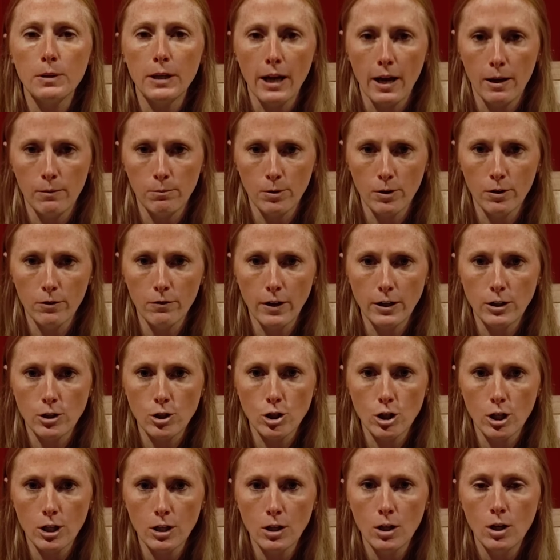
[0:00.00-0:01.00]
be on
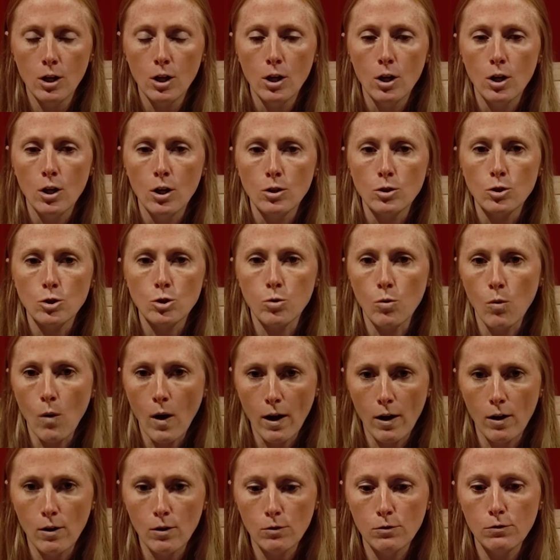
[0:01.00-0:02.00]
prevention
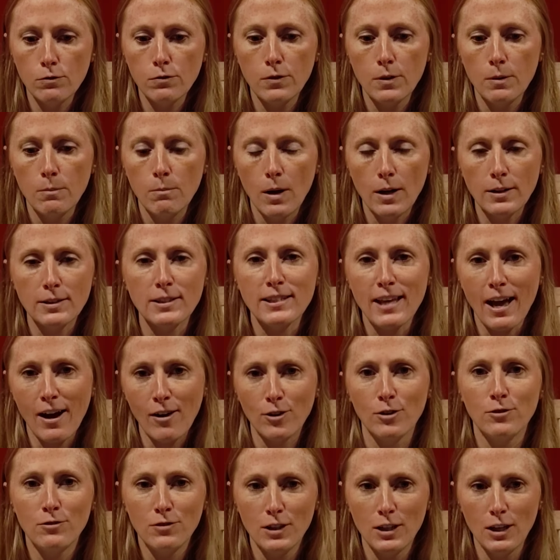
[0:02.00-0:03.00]
12 months
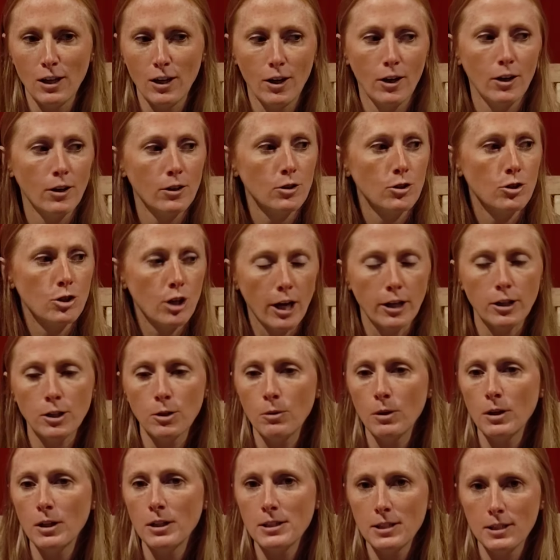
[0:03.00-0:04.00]
out of the year,
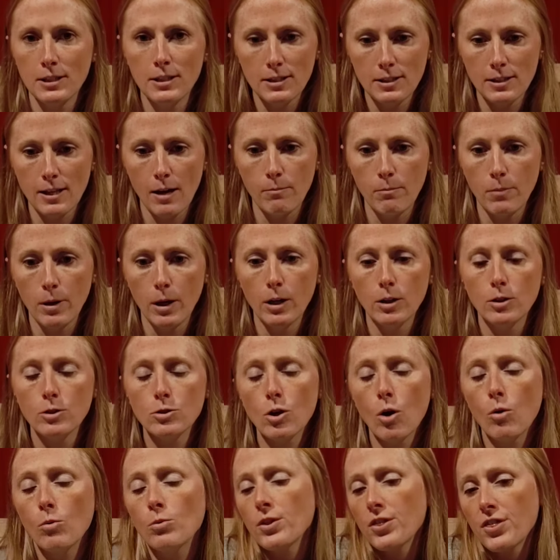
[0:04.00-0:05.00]
January to December.
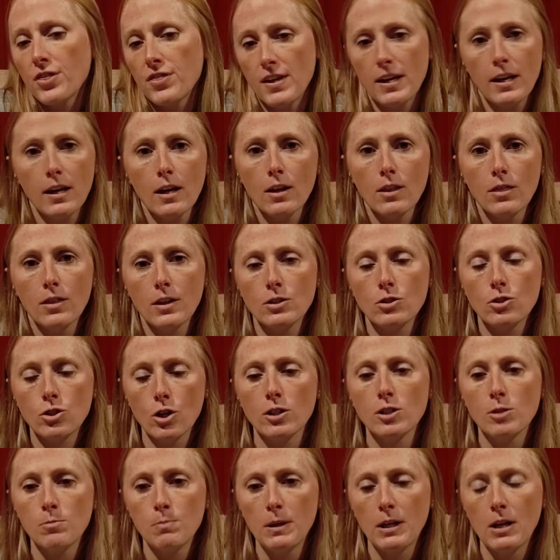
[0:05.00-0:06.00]
Don't think that
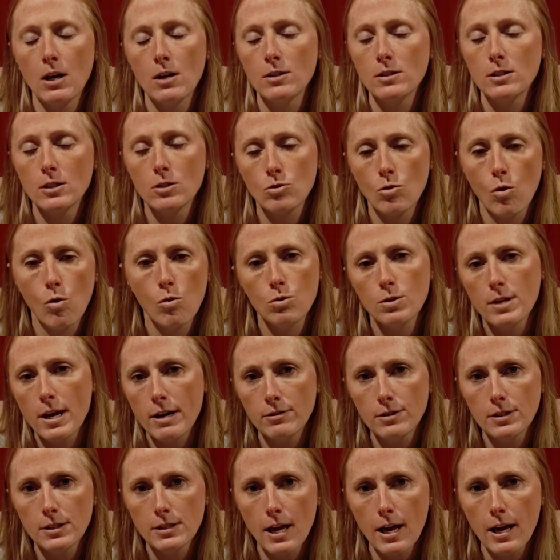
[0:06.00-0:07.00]
just because it's cold
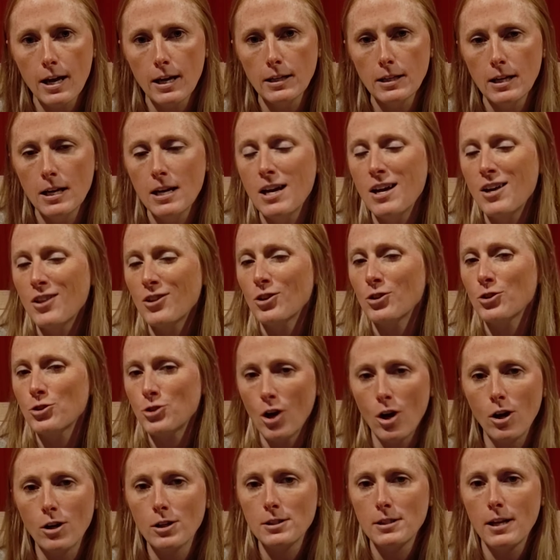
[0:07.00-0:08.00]
outside, your
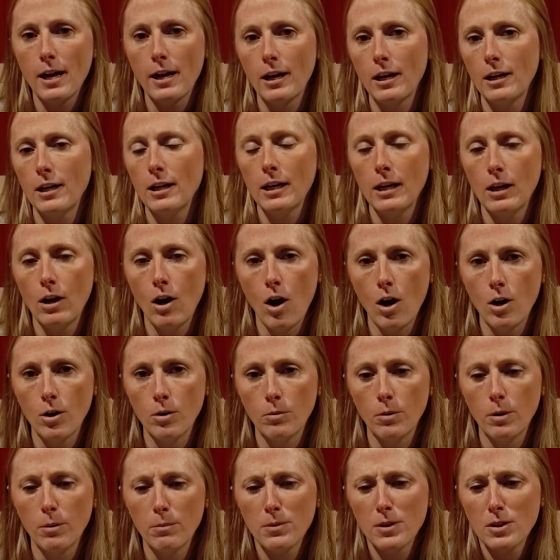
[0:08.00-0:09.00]
dog's not going to get
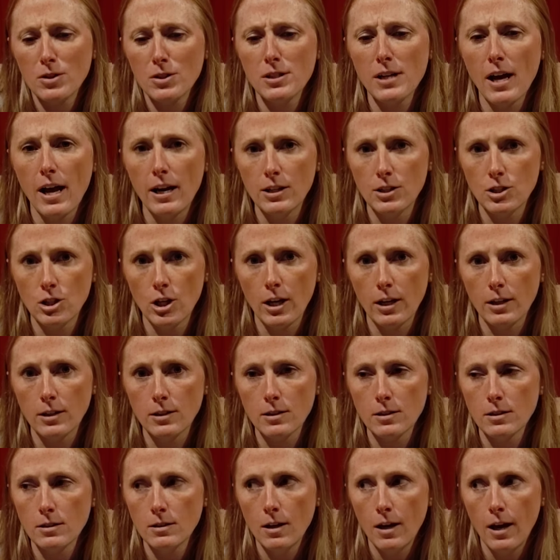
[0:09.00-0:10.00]
heartworm. There's not a
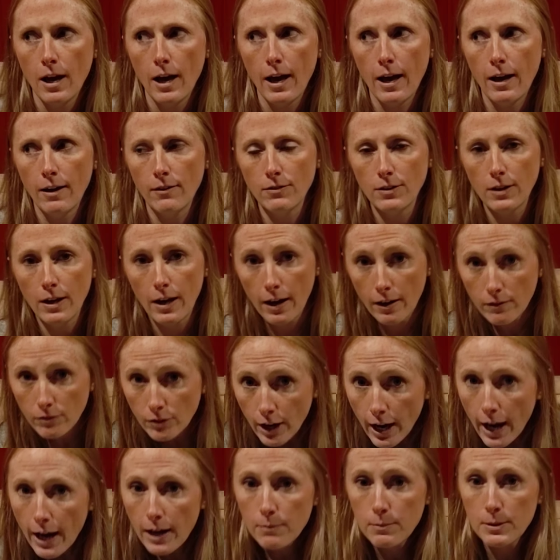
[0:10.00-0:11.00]
chance. Have you ever
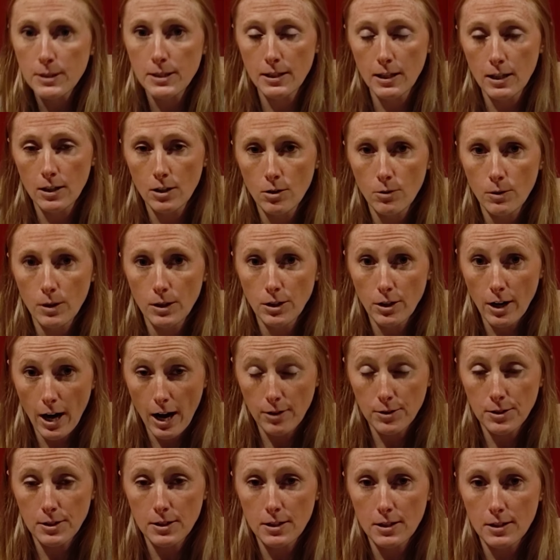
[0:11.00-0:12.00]
had a mosquito in your
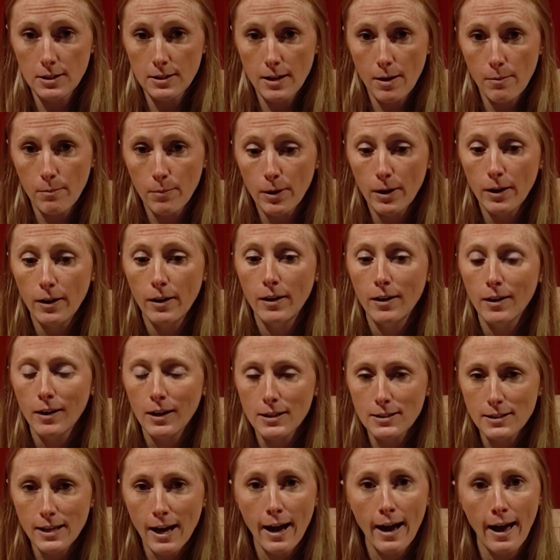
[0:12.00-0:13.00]
house in December?
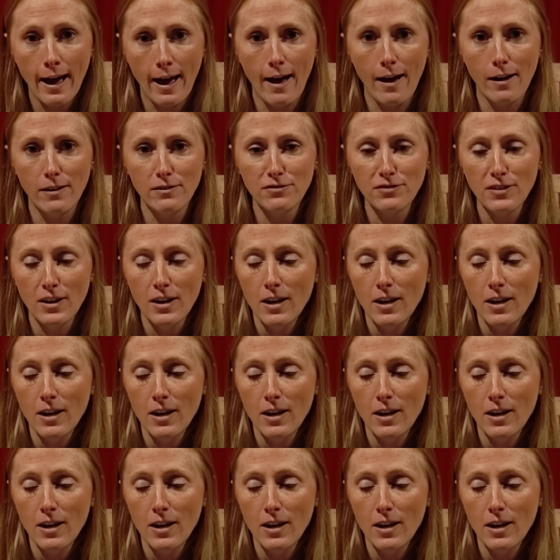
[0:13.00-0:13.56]
Because I have.